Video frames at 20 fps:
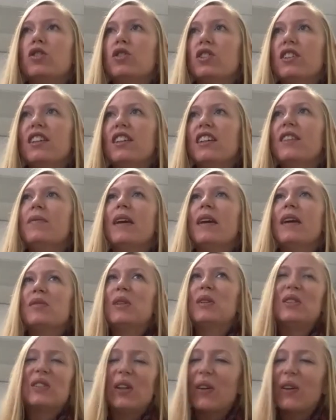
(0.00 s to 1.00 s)
It makes me
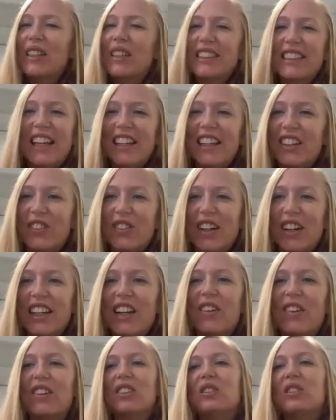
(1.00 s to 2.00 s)
so excited right
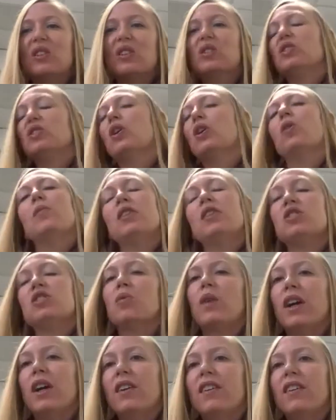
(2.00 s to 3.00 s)
now because there's so much
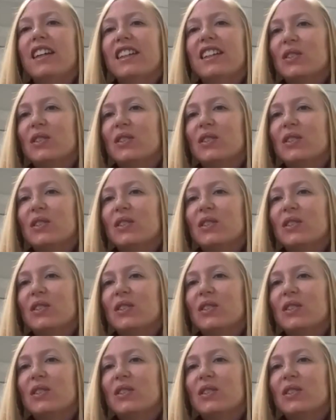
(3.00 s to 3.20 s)
awareness